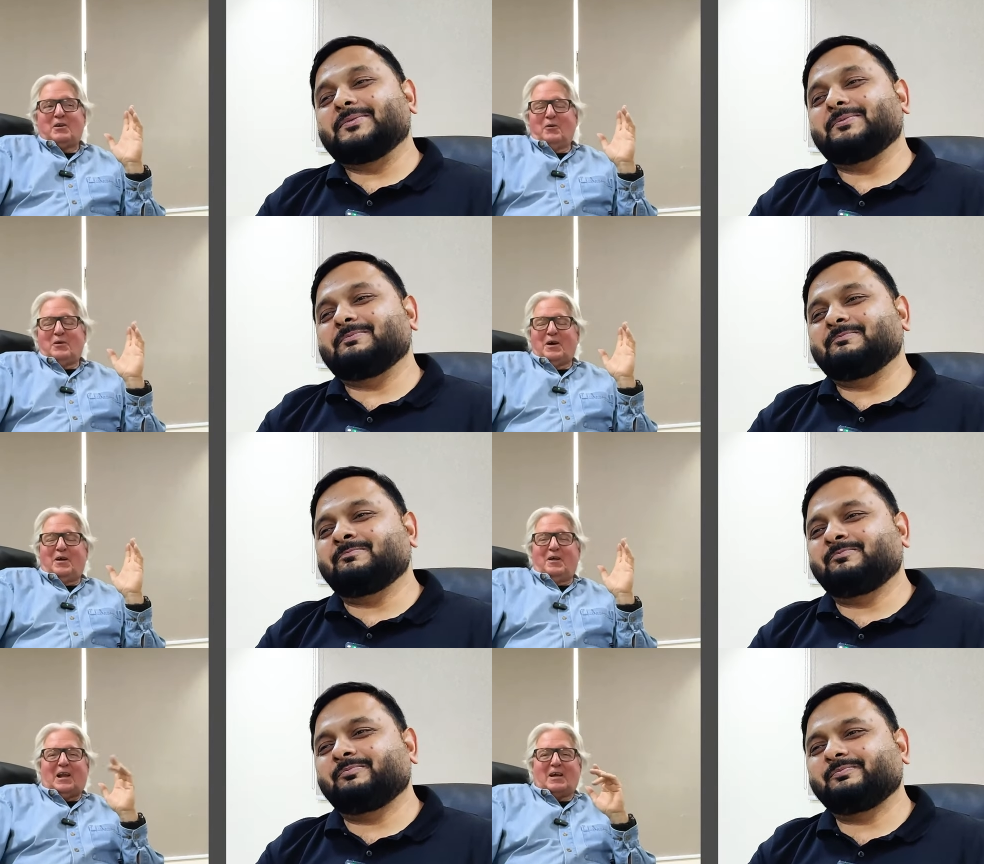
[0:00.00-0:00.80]
Speaker 1: I don't
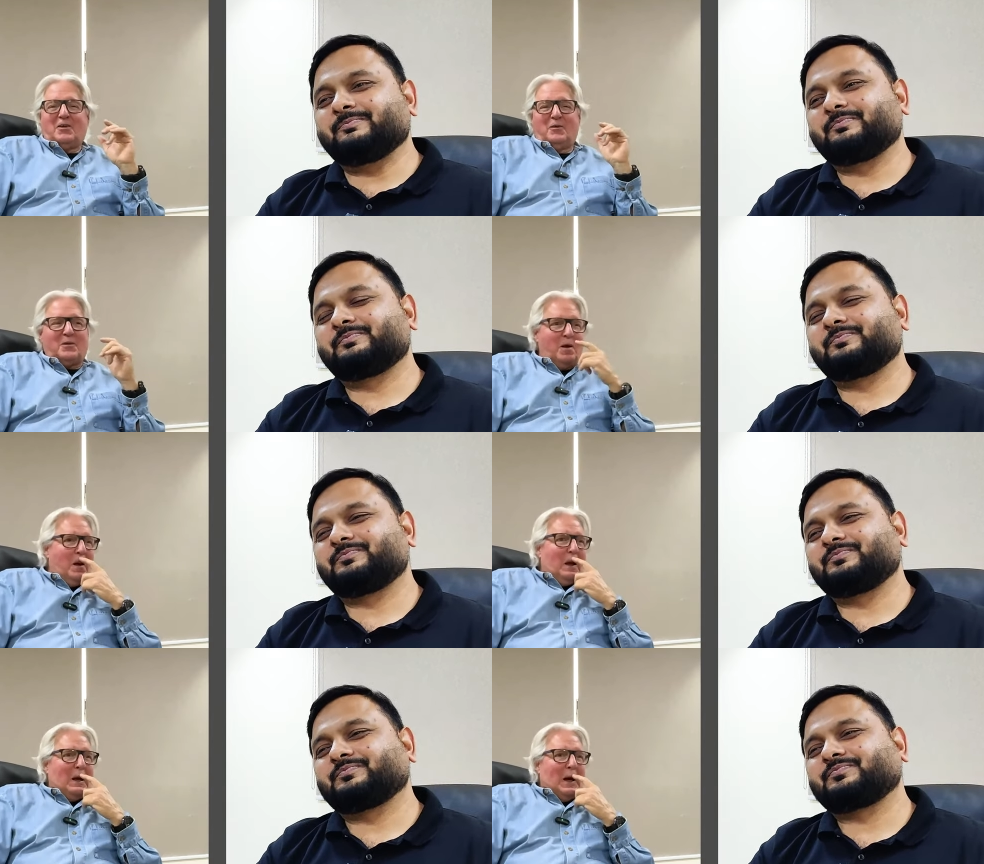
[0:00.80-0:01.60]
yell. I don't
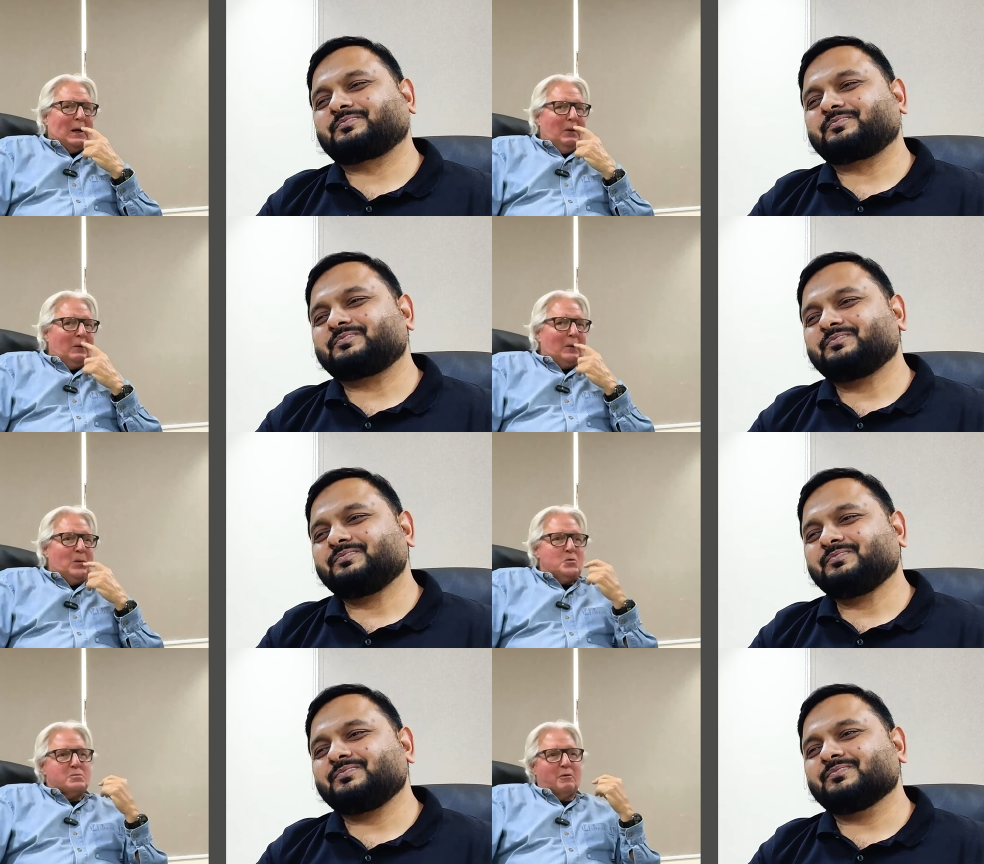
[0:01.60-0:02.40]
I don't
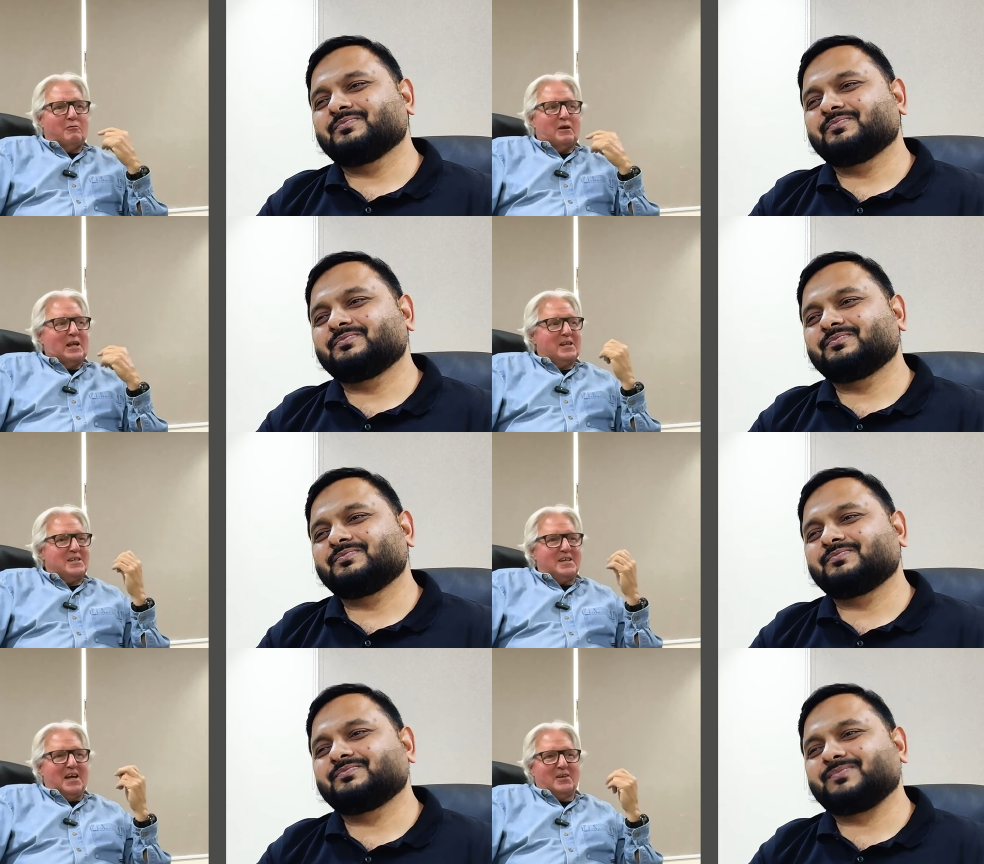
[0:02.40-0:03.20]
use
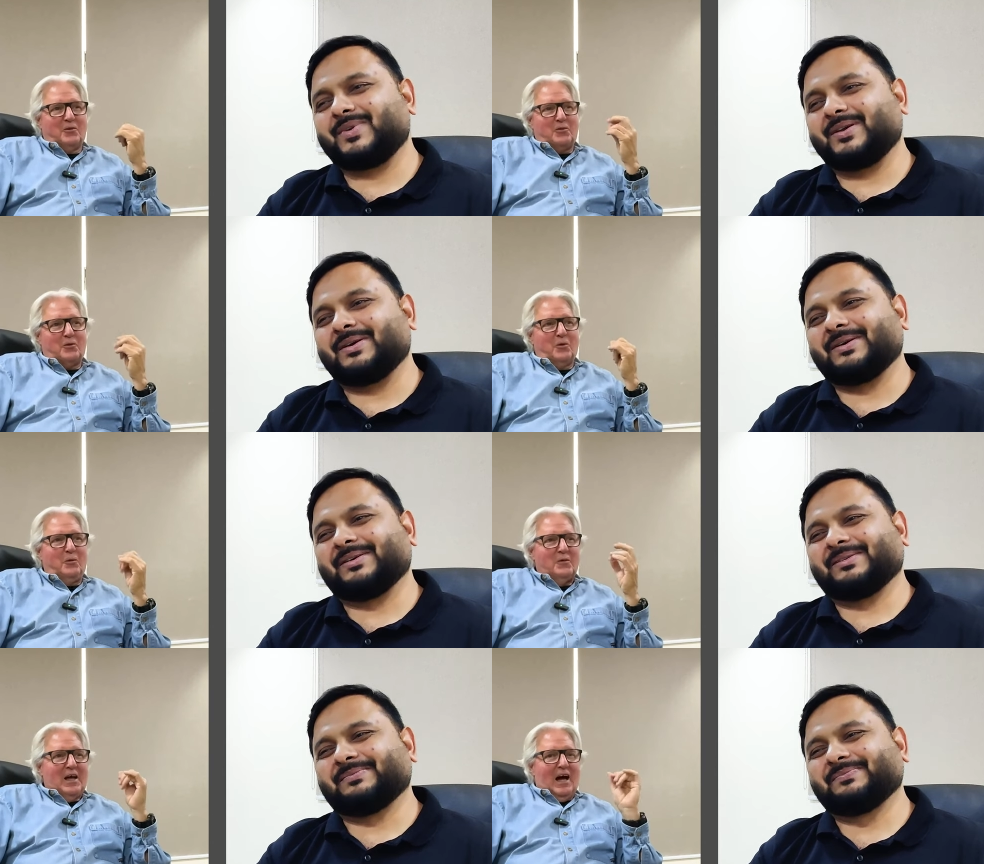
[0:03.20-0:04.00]
profanity. I don't yeah.
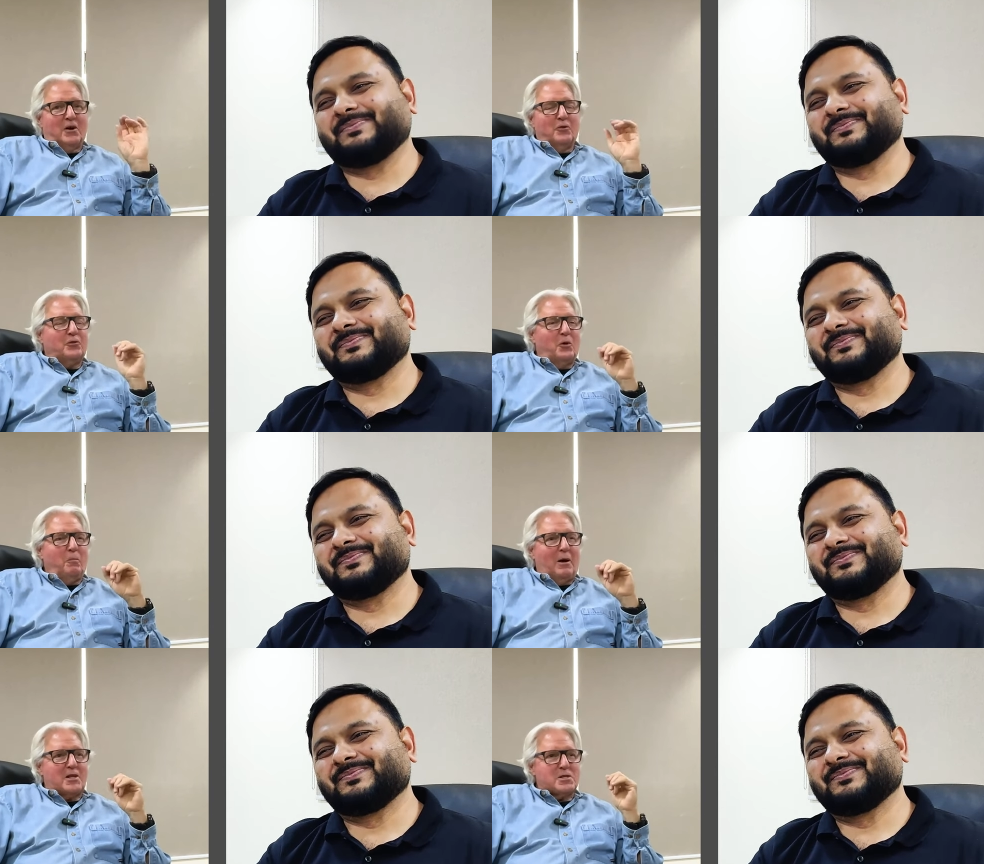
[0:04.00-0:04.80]
throw I don't
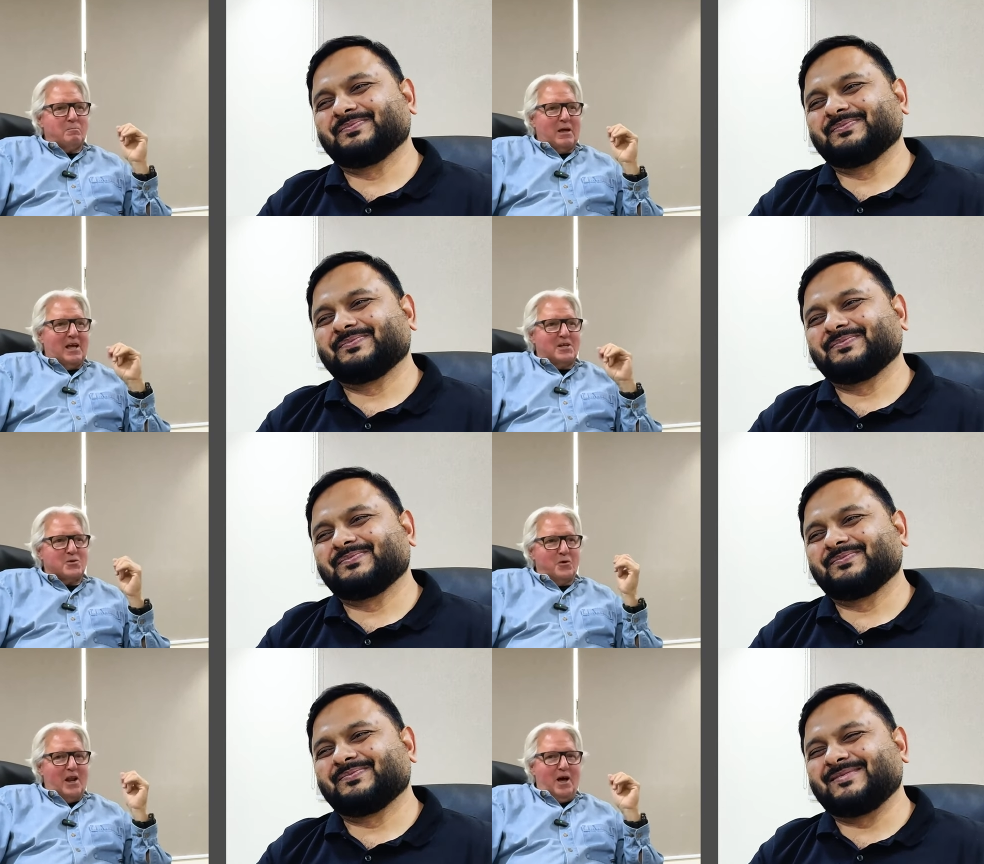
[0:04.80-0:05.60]
throw pots and
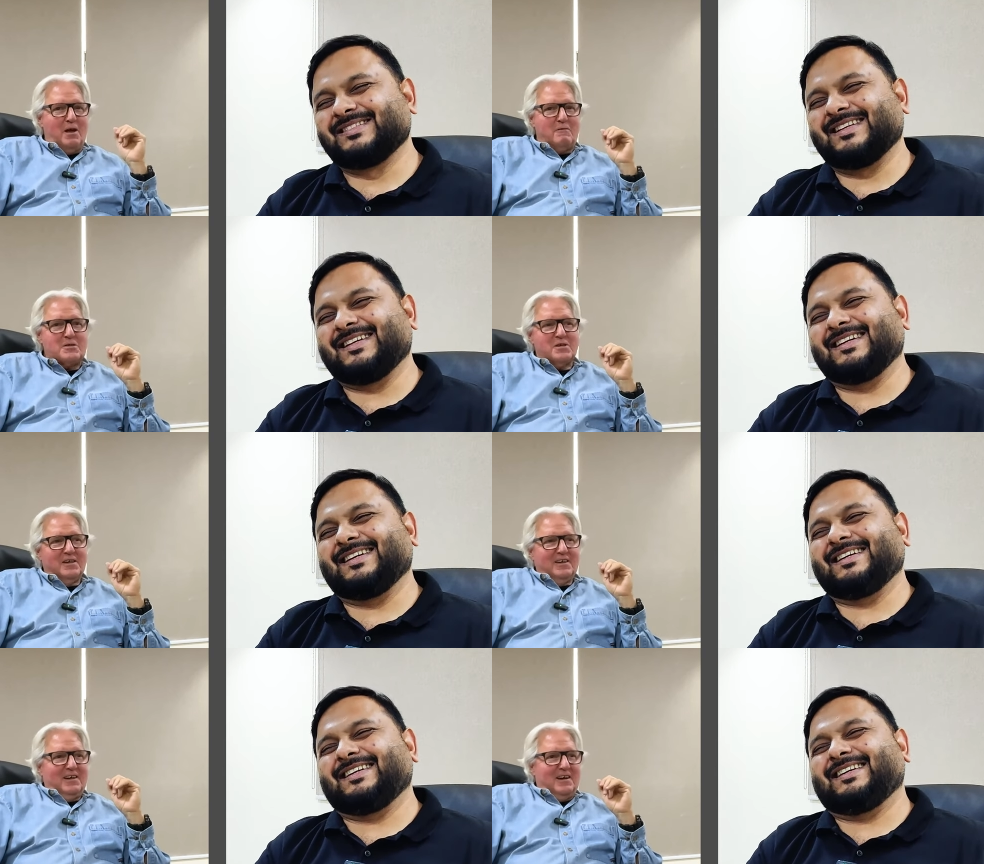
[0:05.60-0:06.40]
pans or knives.
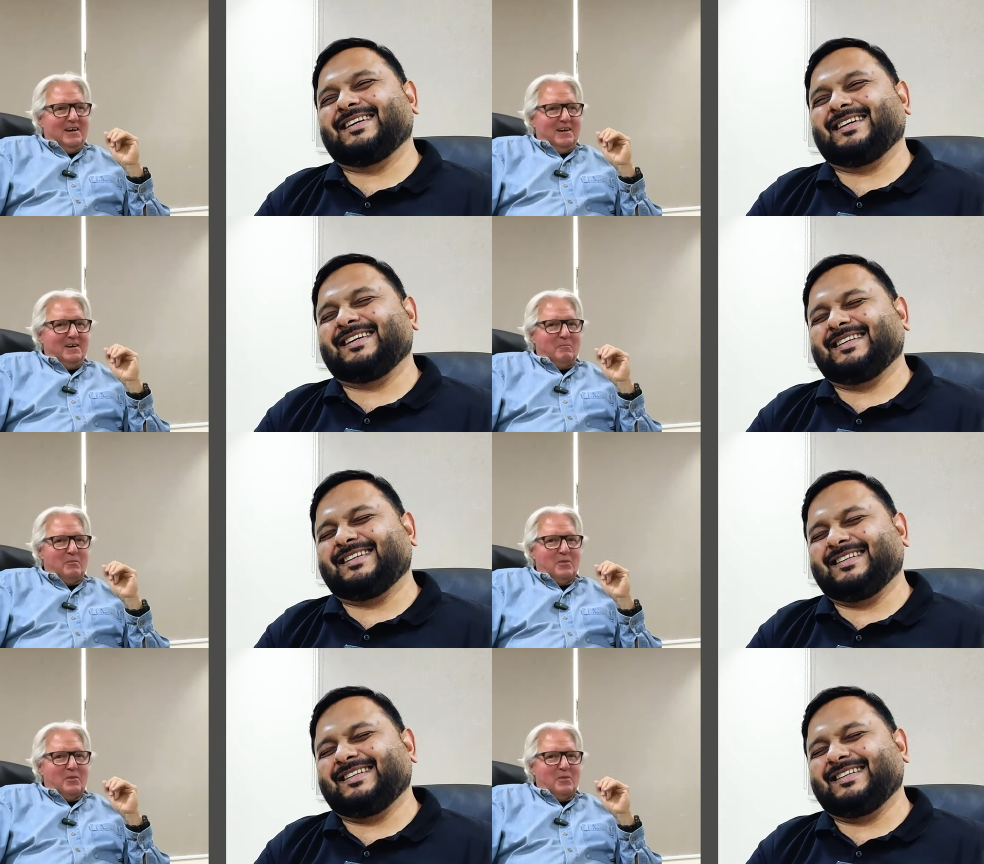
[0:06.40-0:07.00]
Uh,